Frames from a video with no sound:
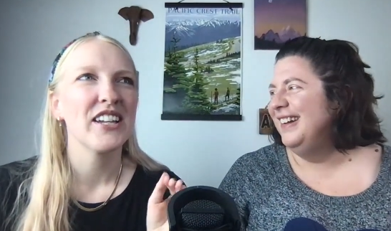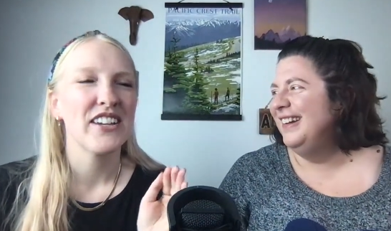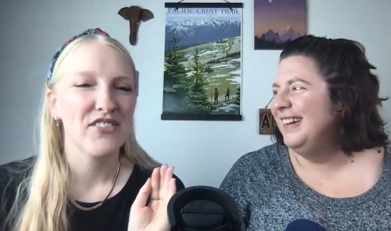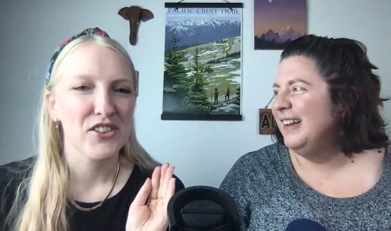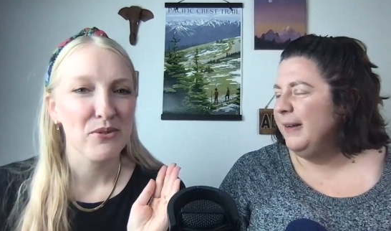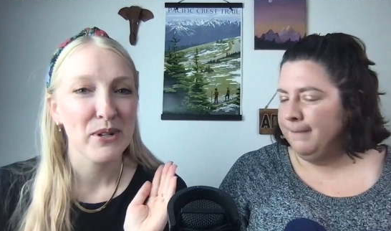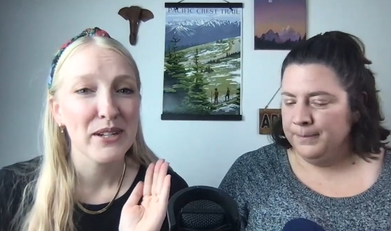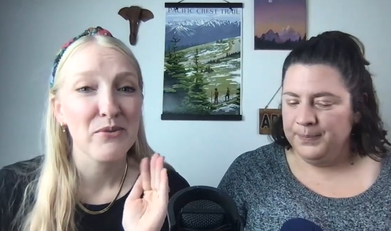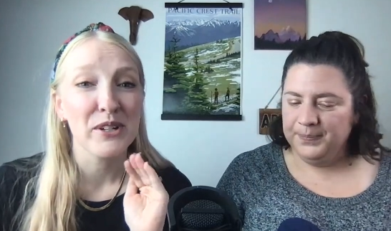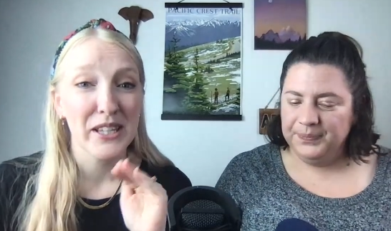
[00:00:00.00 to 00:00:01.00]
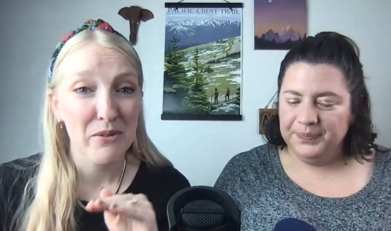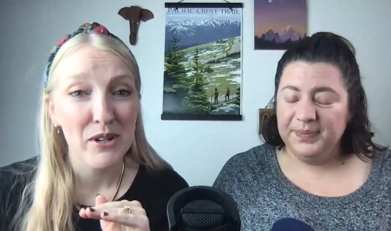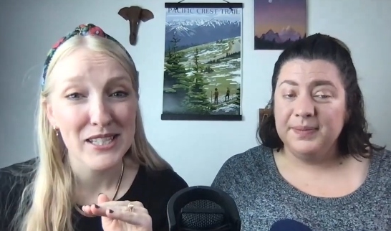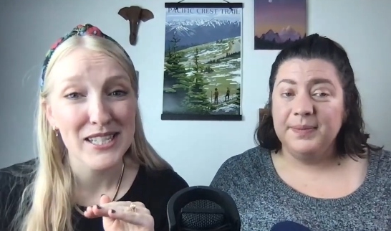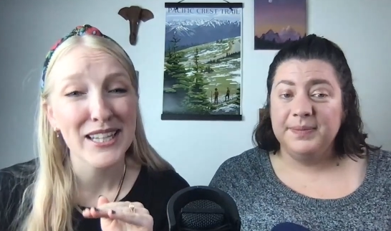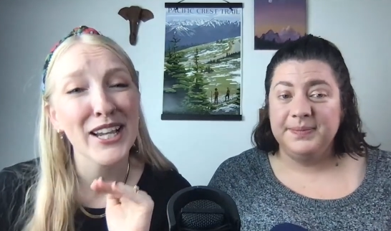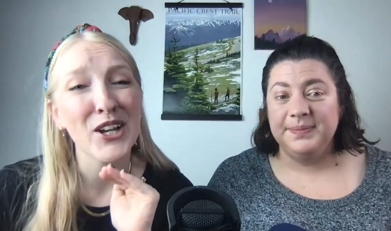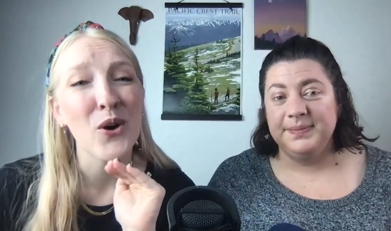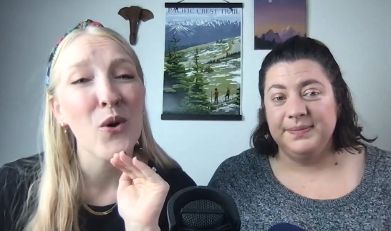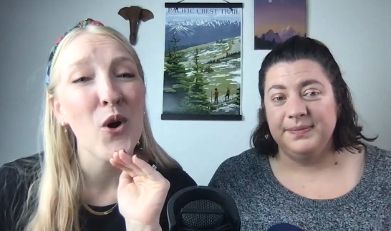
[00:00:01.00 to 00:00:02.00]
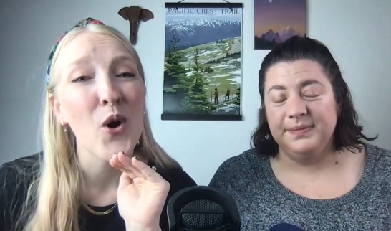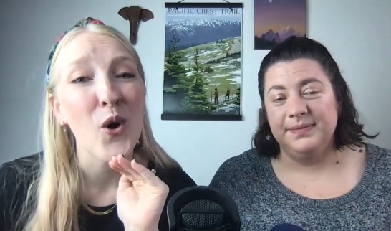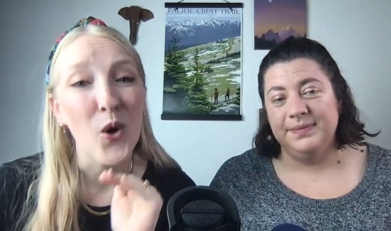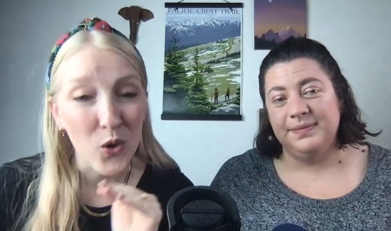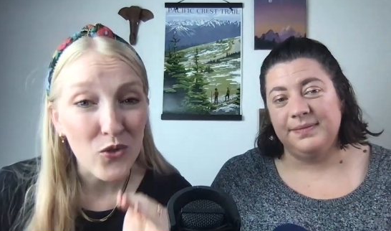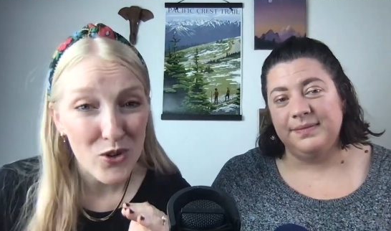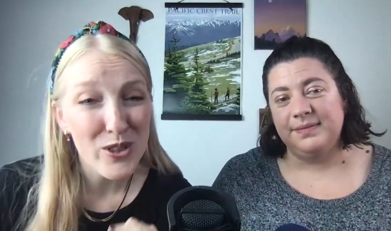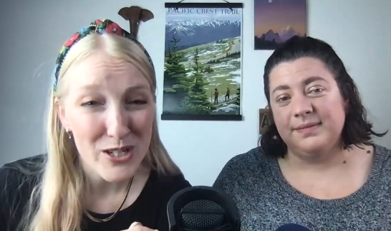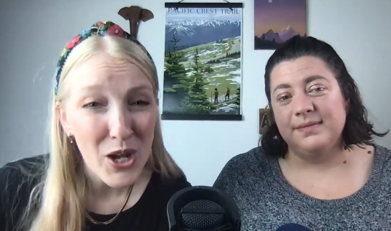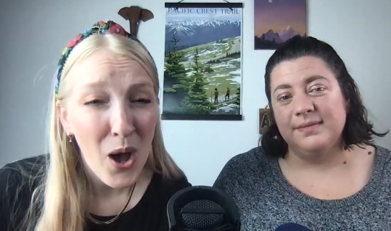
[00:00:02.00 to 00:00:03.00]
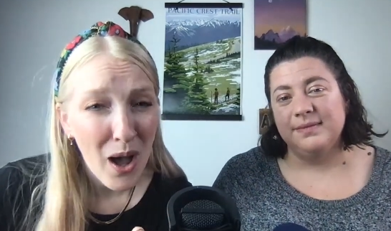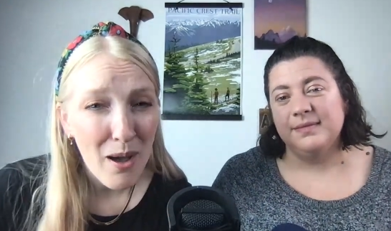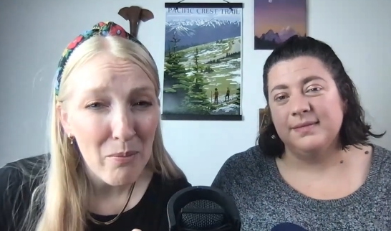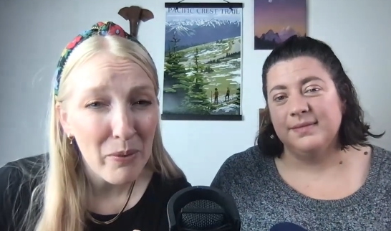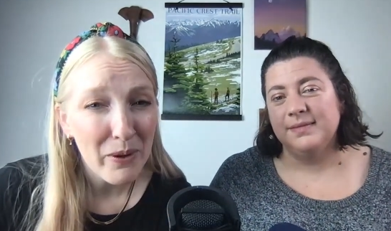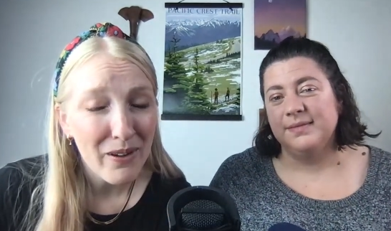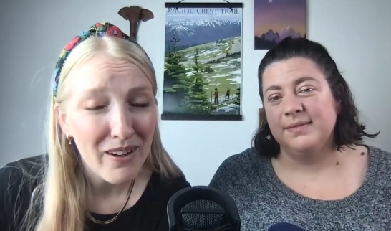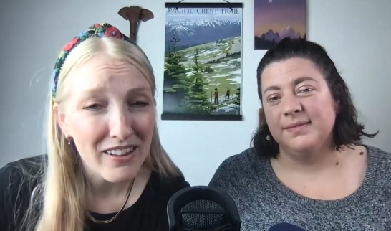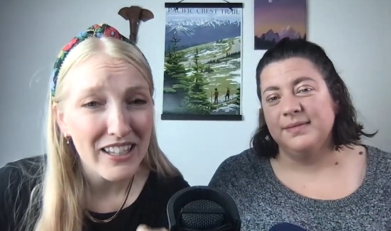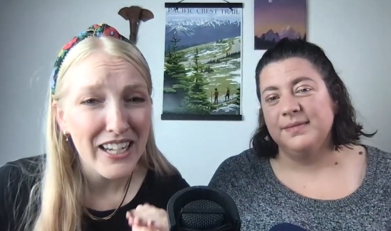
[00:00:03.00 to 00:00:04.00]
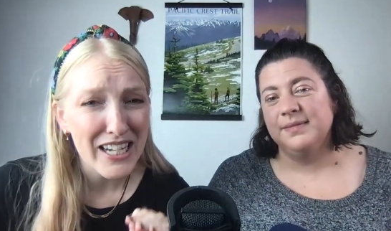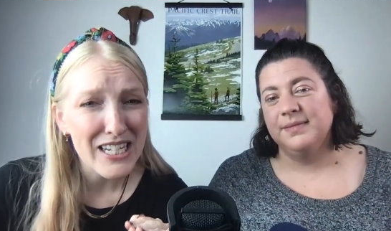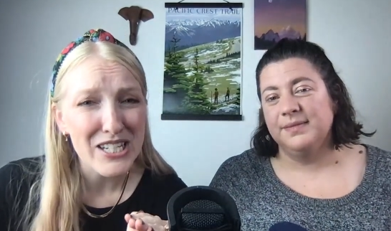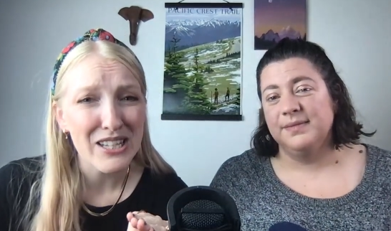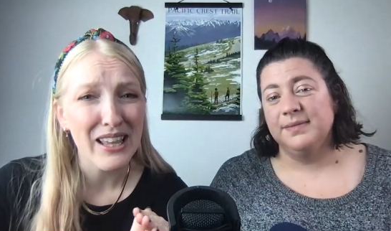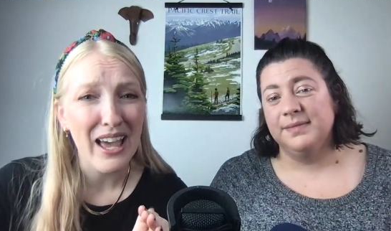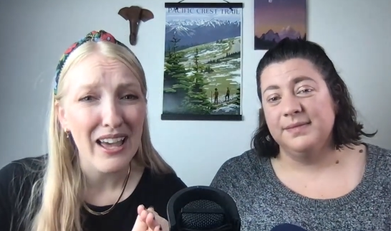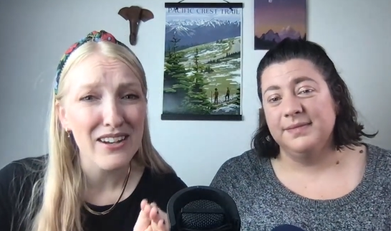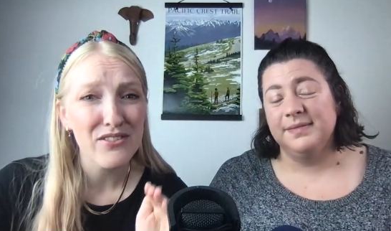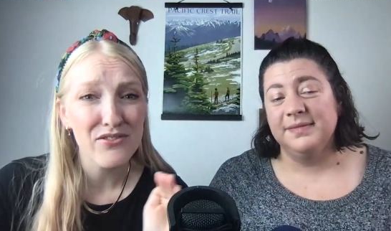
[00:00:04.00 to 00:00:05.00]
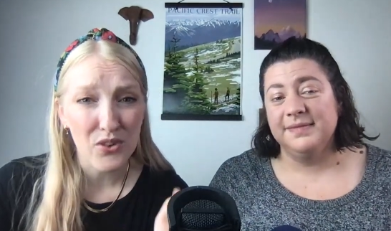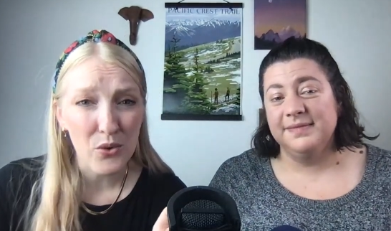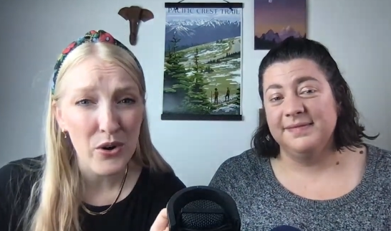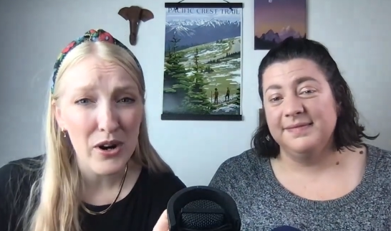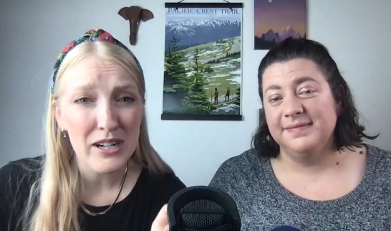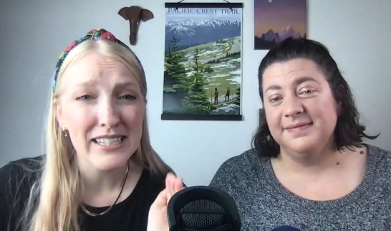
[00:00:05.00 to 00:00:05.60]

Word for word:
Speaker 1: if a 3 really wants to like go over the top, lean into that 4 and